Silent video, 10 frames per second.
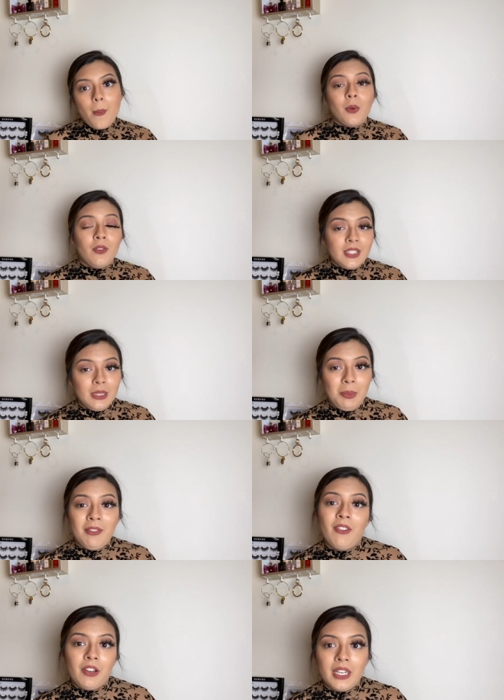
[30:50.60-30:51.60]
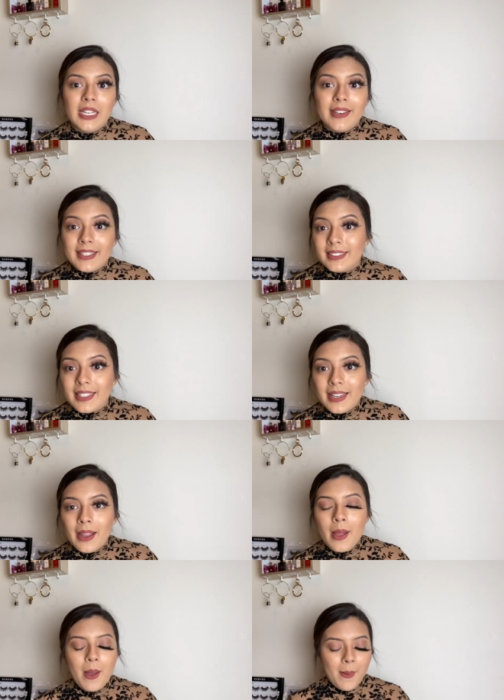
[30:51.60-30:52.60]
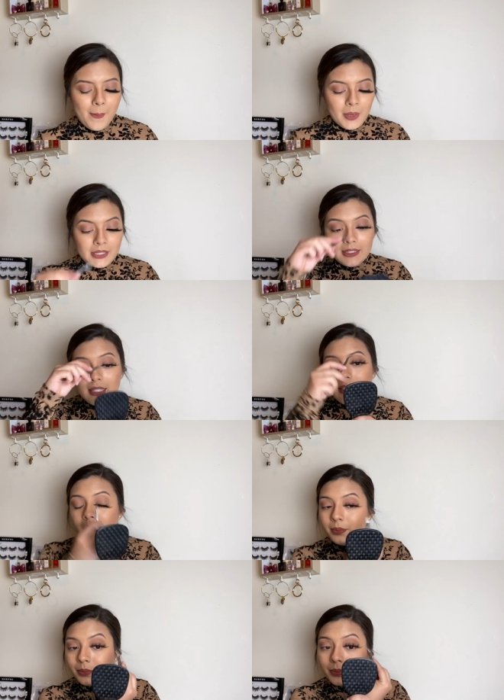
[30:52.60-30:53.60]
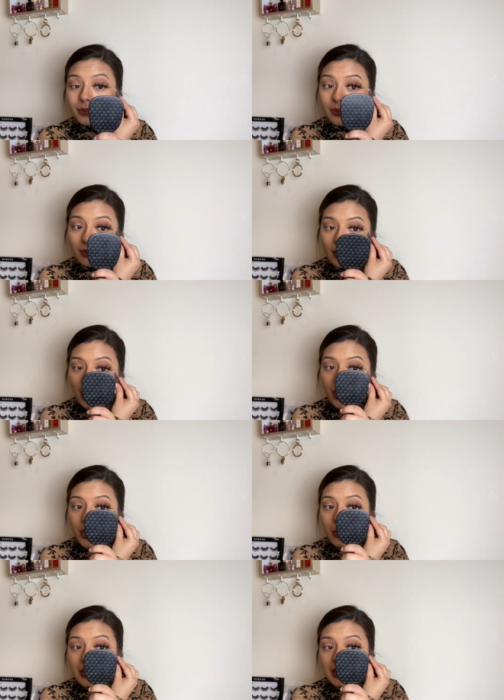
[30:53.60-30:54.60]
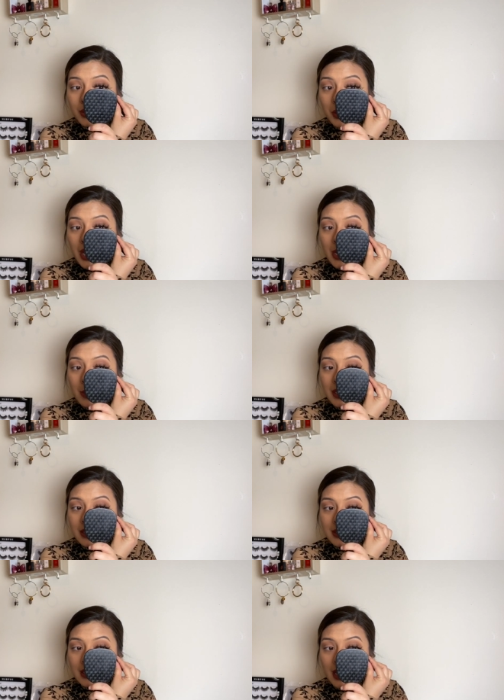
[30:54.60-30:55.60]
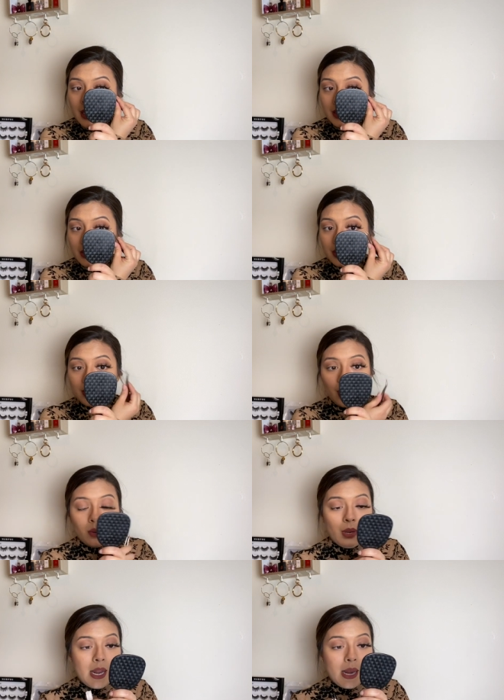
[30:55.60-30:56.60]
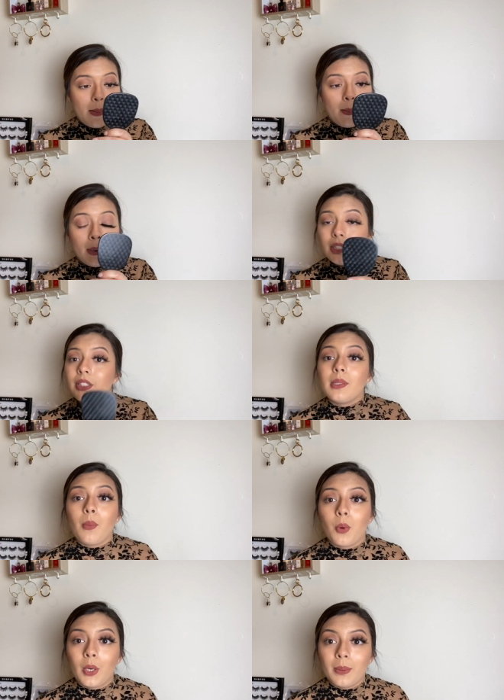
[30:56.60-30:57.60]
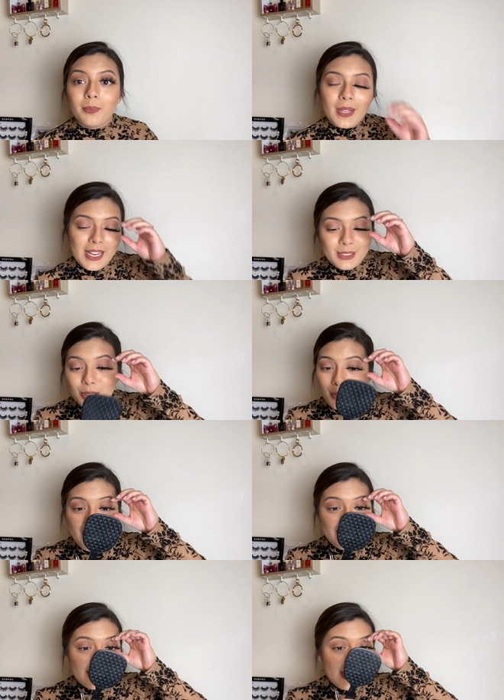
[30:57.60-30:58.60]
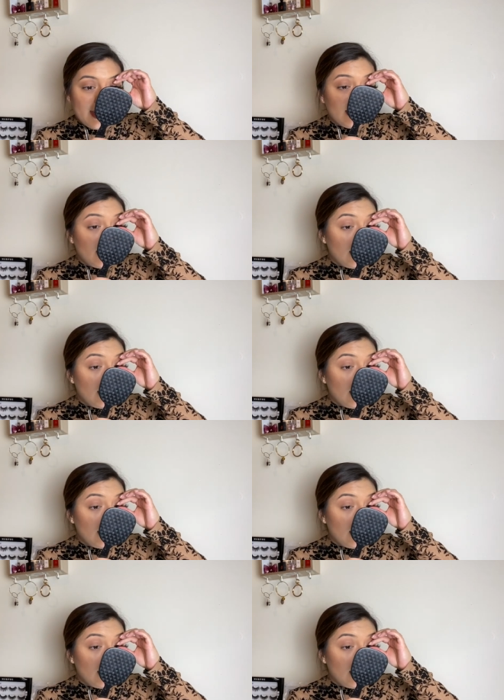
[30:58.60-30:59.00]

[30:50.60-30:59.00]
proving to be very easy, but you know what, that's okay because I can just go and purchase some more and try again.